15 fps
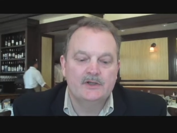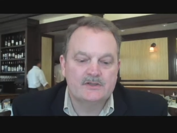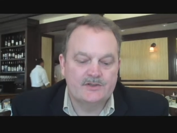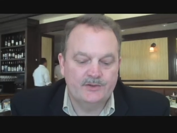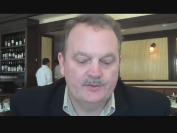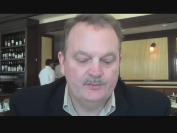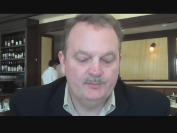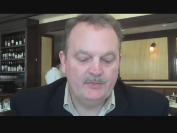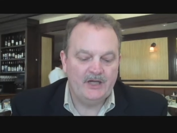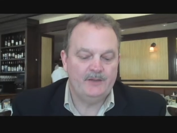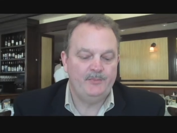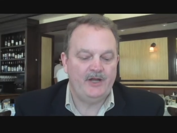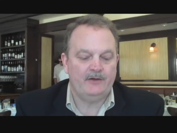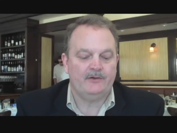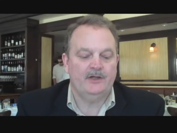So my
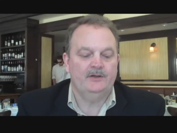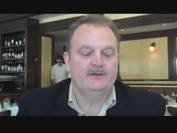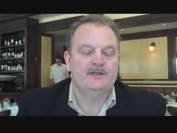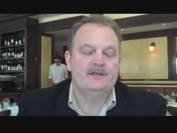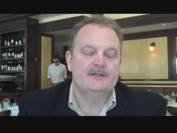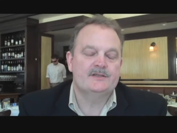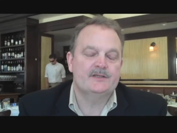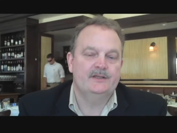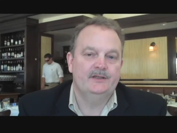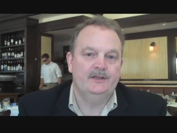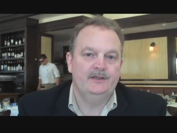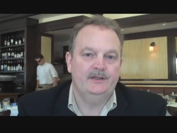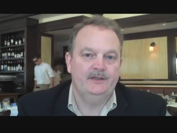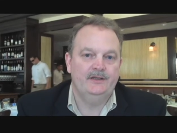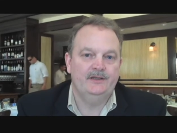background is in
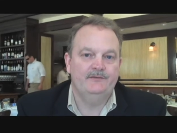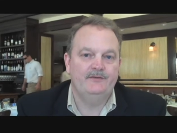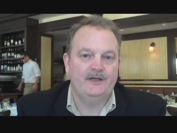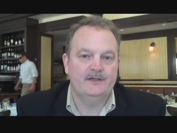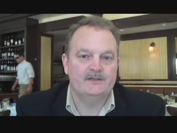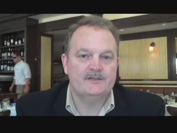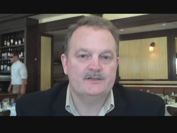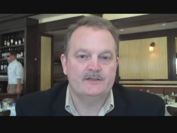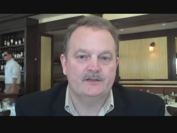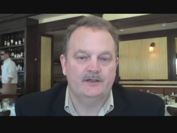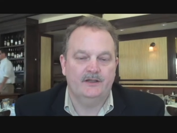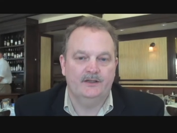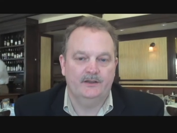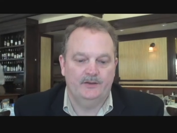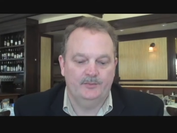the event
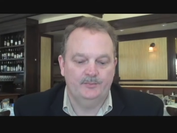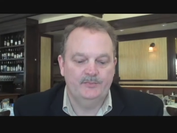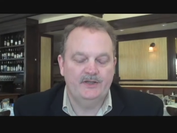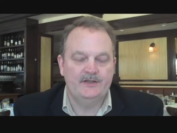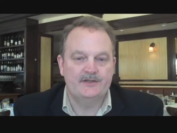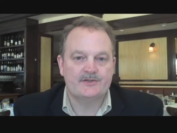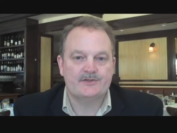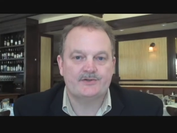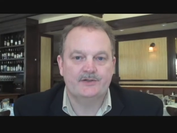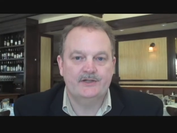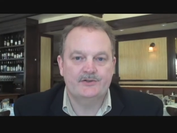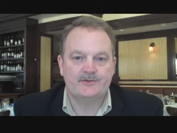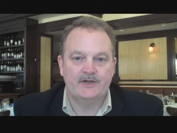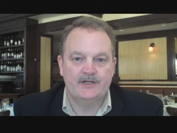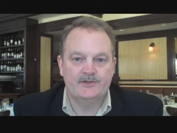industry,
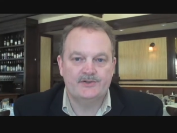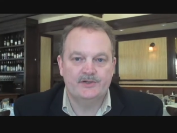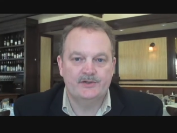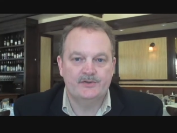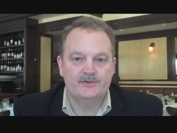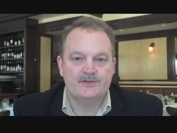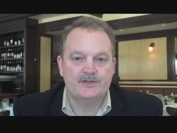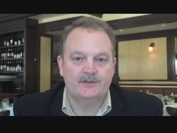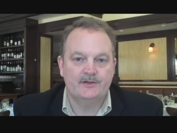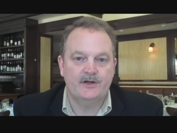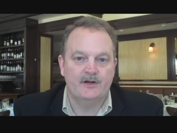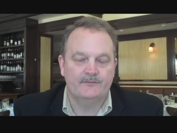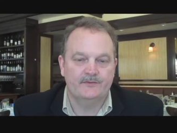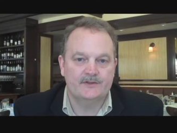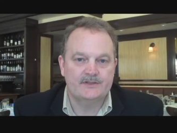trade shows and
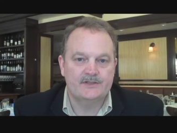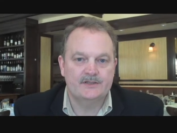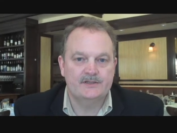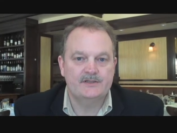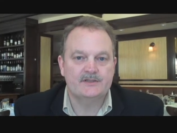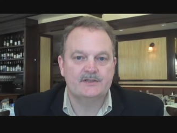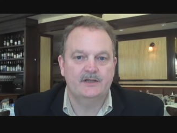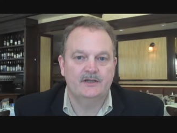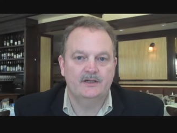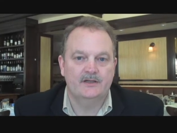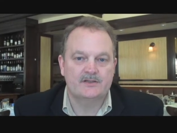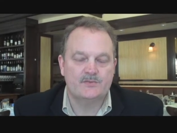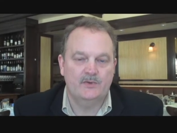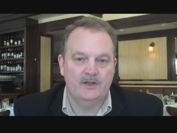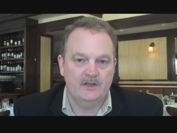conferences,
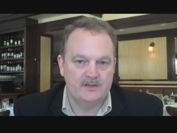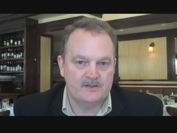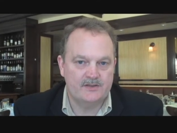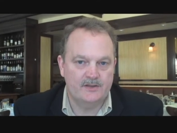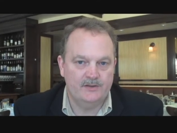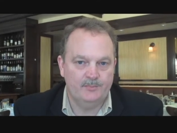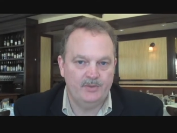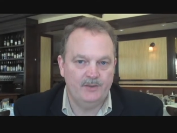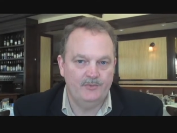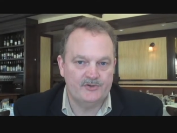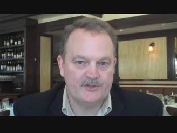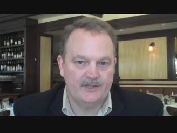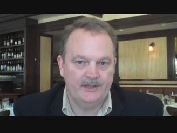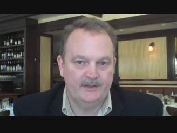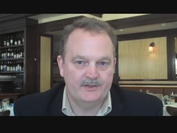as well as the
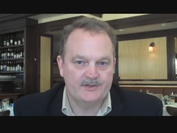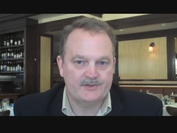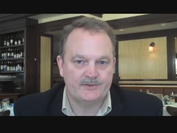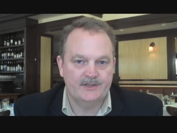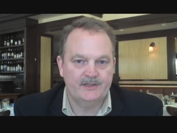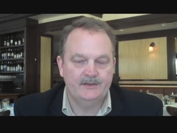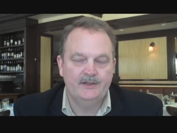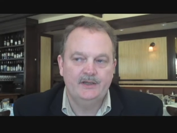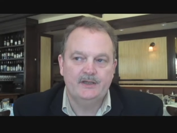publishing industry.